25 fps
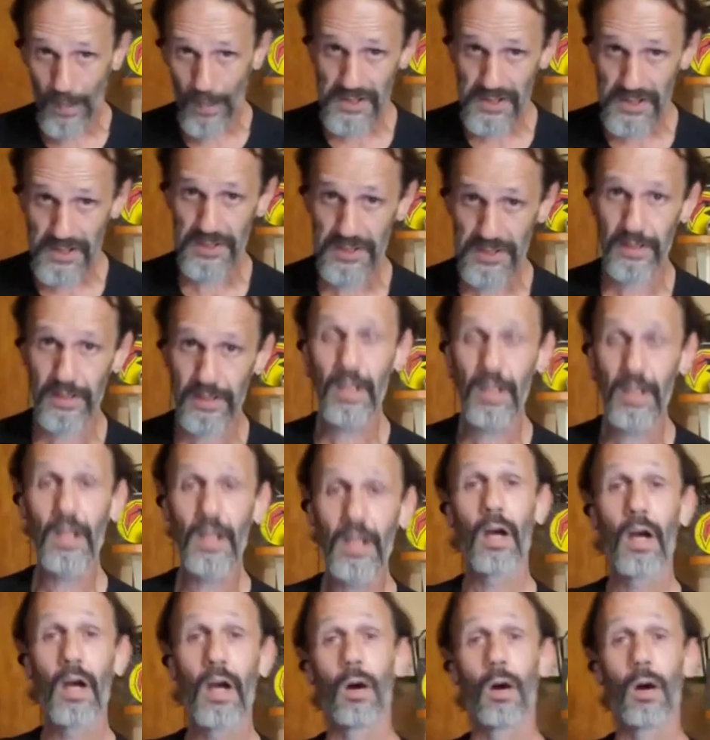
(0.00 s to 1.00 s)
question,
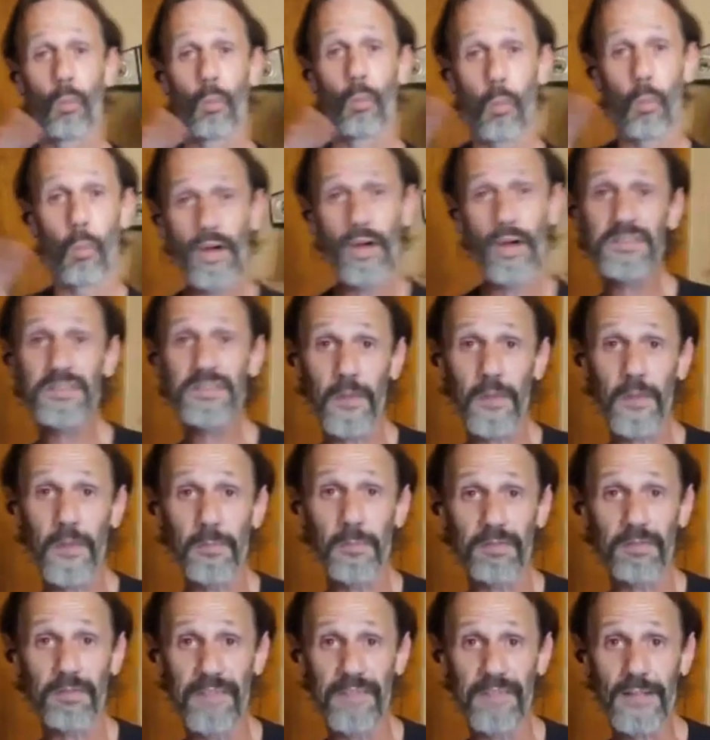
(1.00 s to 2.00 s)
one is
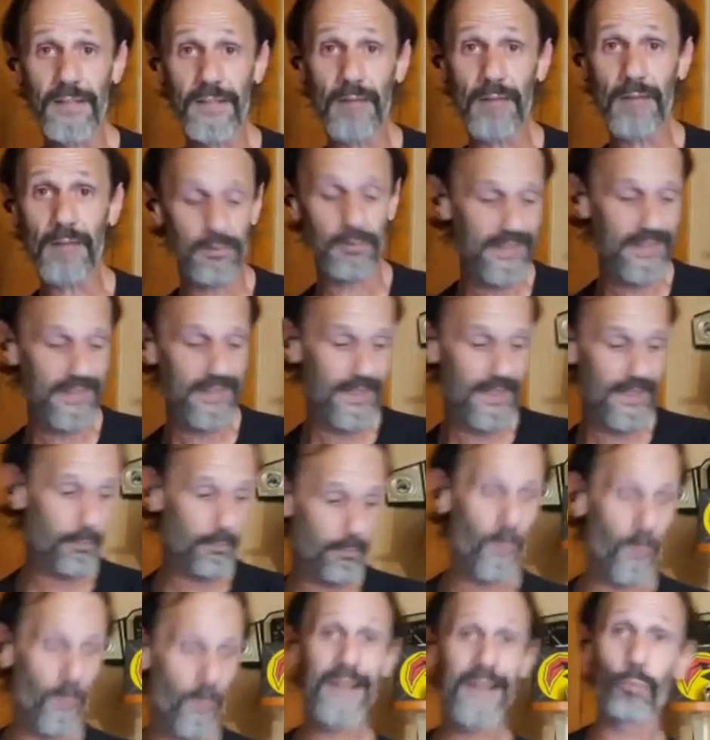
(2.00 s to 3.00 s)
from the fan
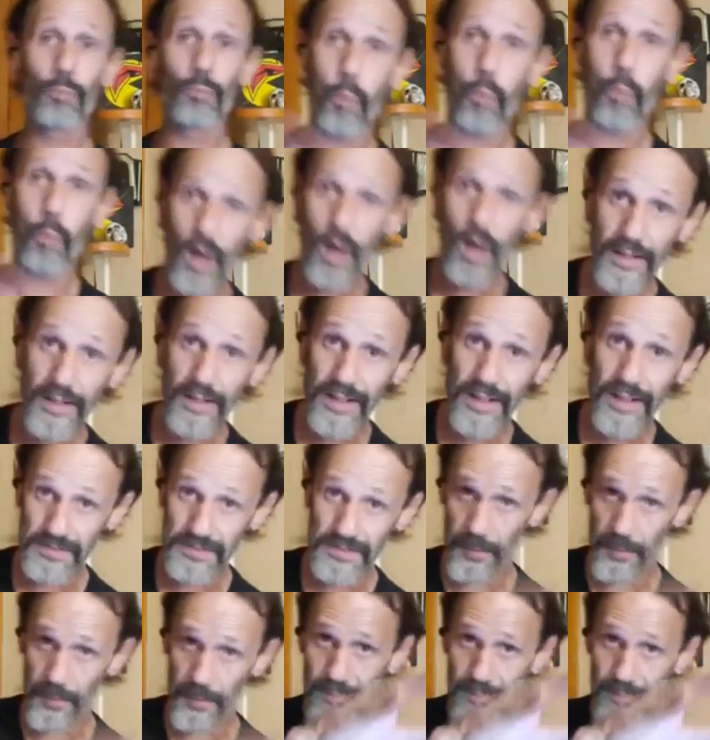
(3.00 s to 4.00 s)
roundtable, and one
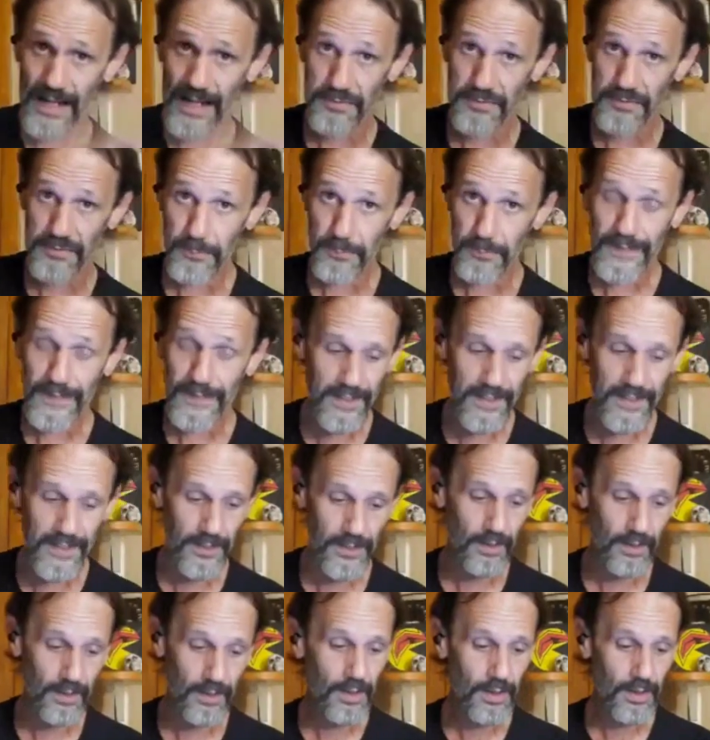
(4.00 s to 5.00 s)
is from that thread
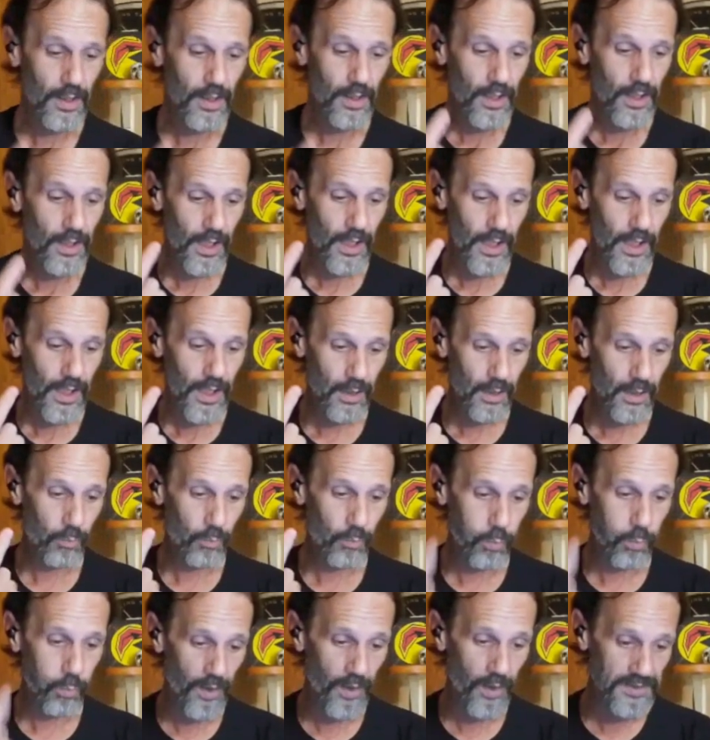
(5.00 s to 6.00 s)
here.
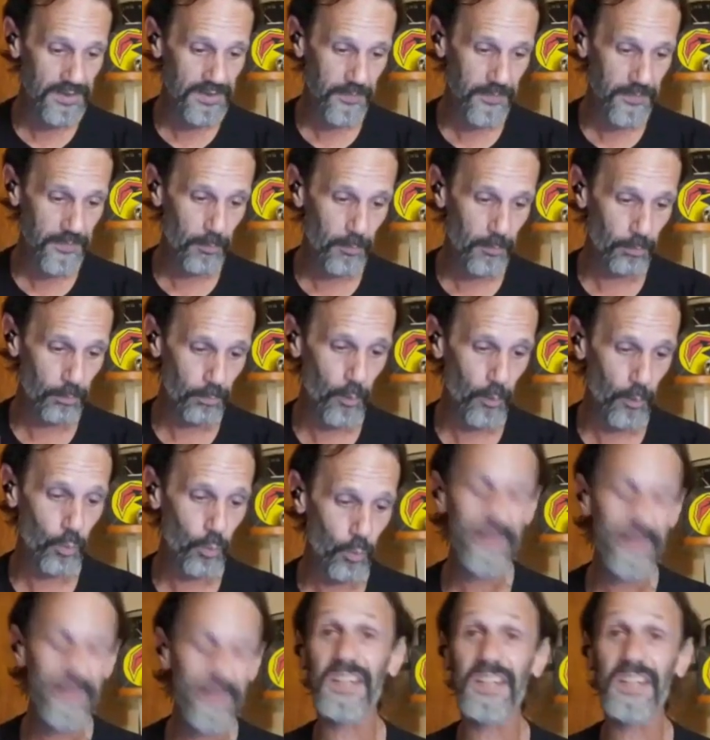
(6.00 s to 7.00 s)
One is from
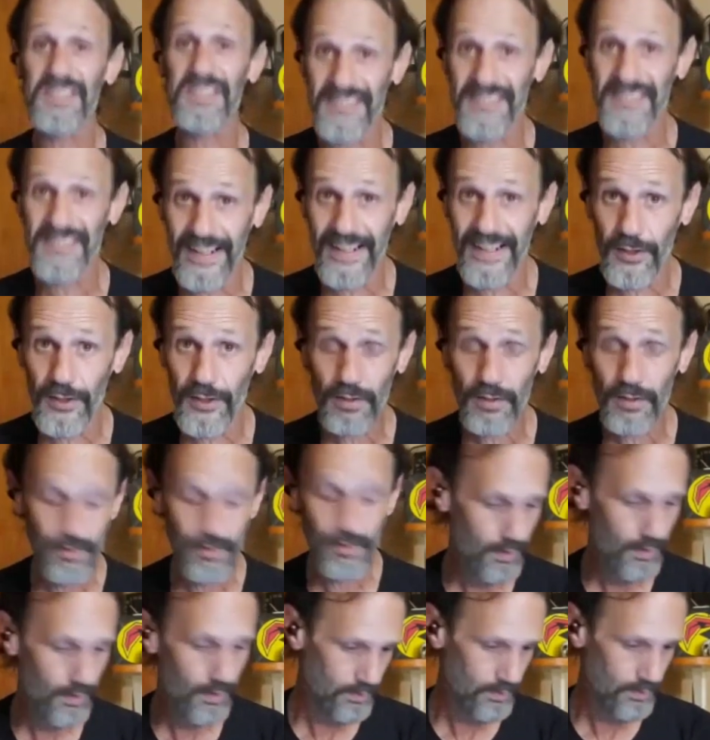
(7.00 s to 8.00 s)
Maria Snyder.
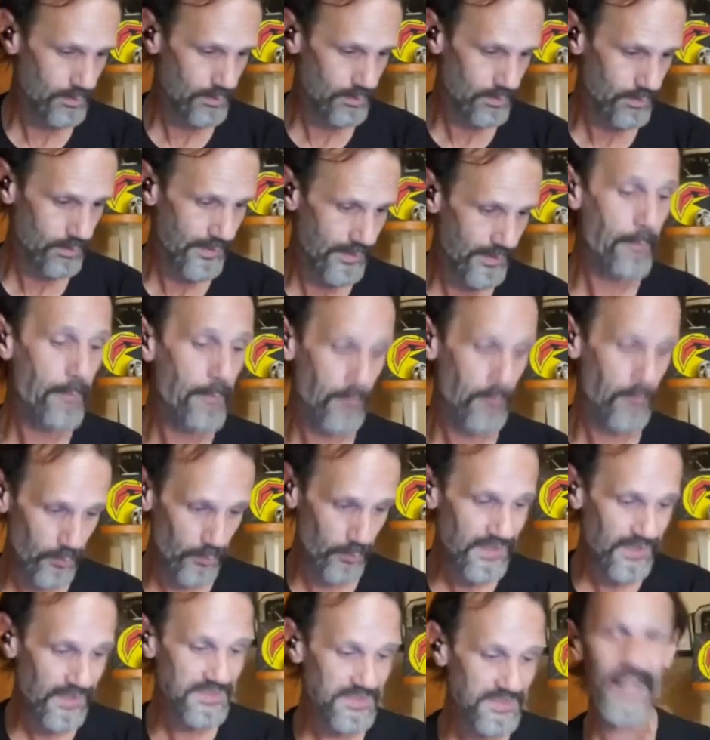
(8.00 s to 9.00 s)
Yeah,
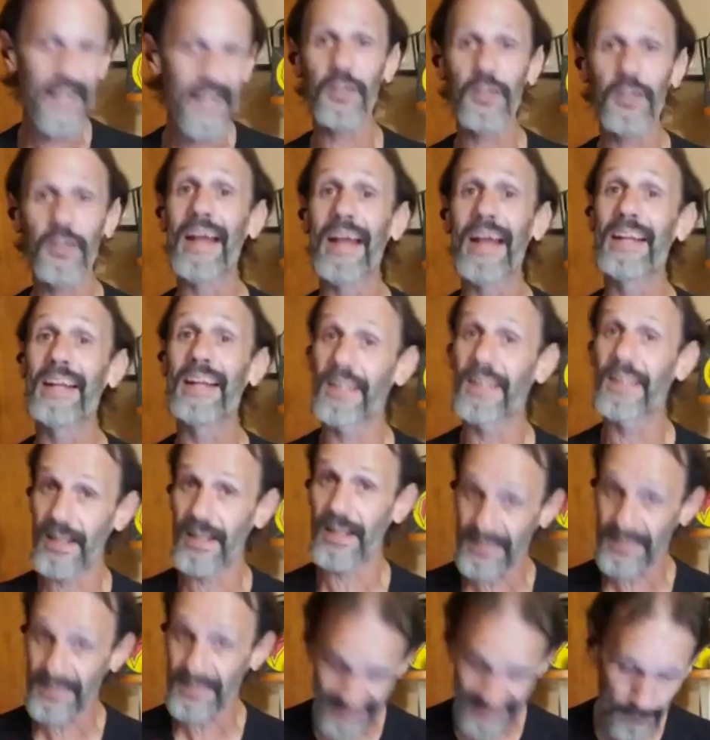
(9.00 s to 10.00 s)
Maria Snyder, and
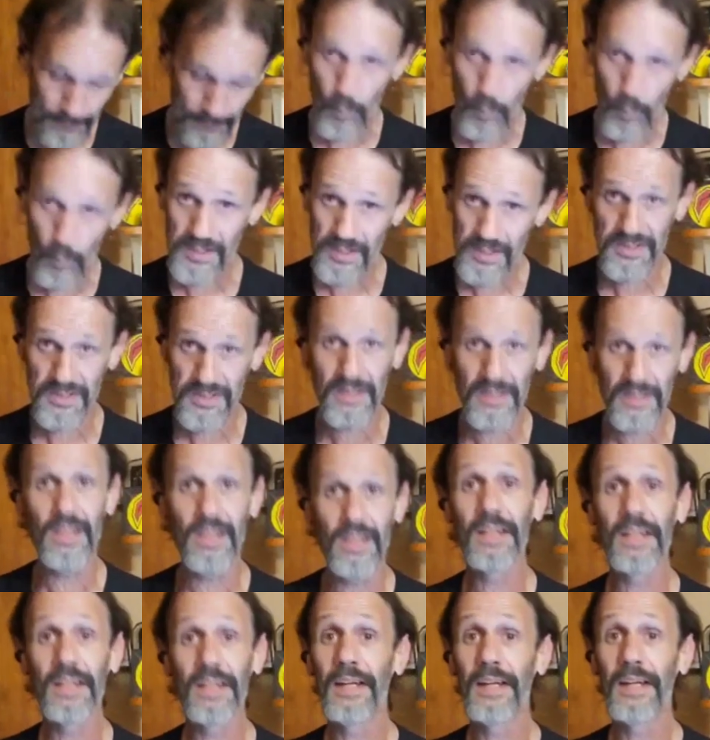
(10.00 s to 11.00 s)
the same question
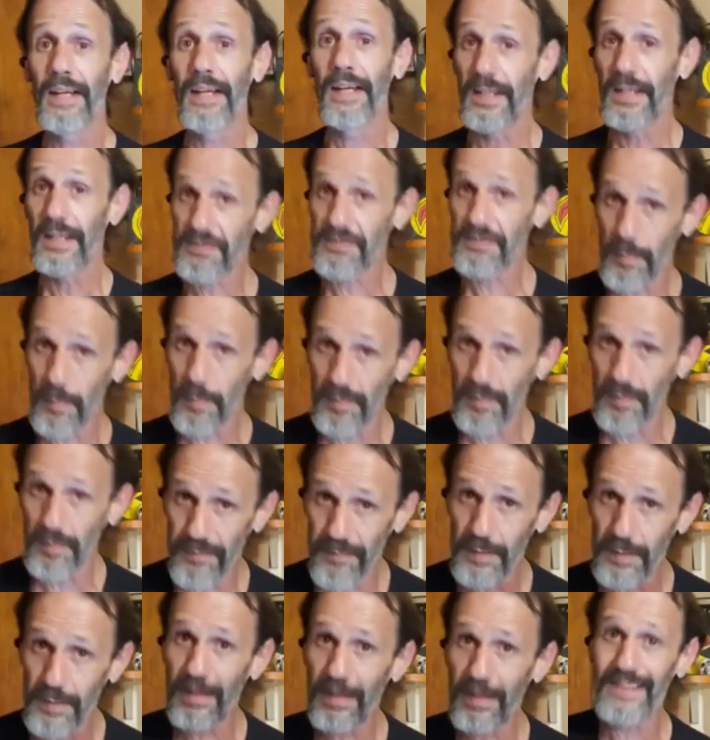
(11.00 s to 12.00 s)
is from a
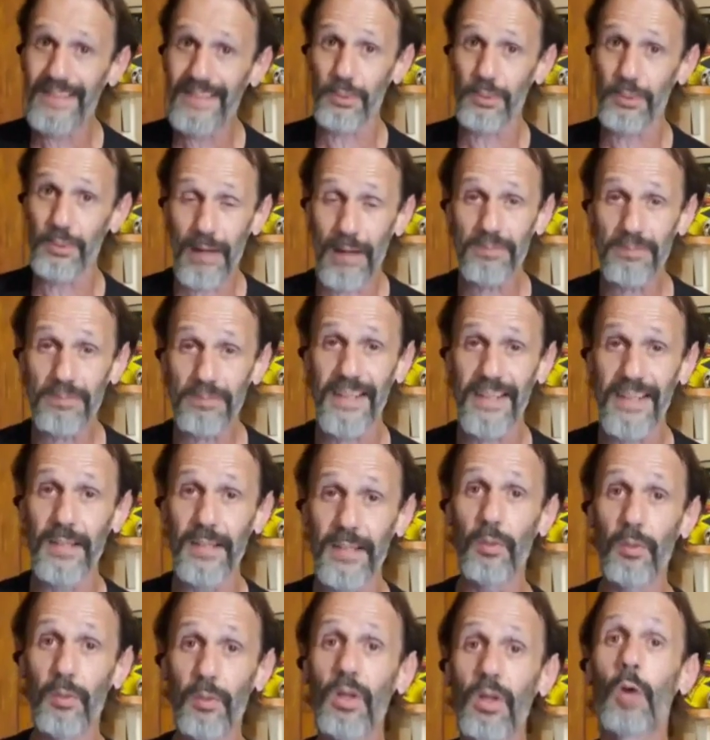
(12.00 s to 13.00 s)
friend of mine in the
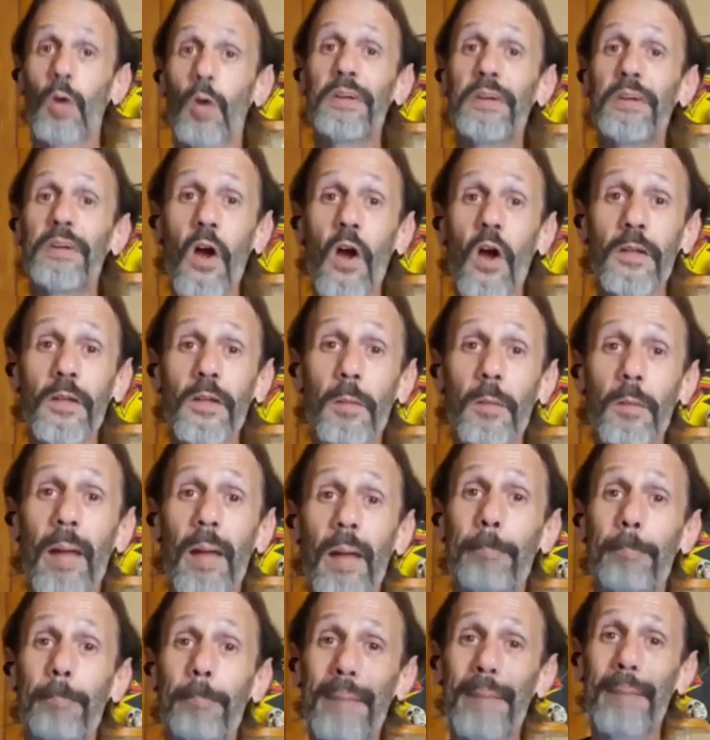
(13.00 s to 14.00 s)
roundtable. We call
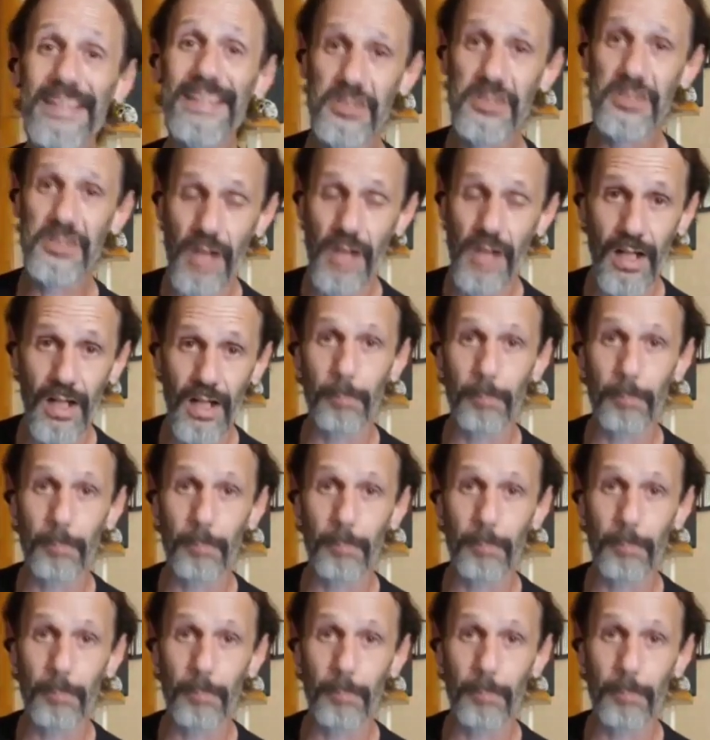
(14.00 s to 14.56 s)
him Mike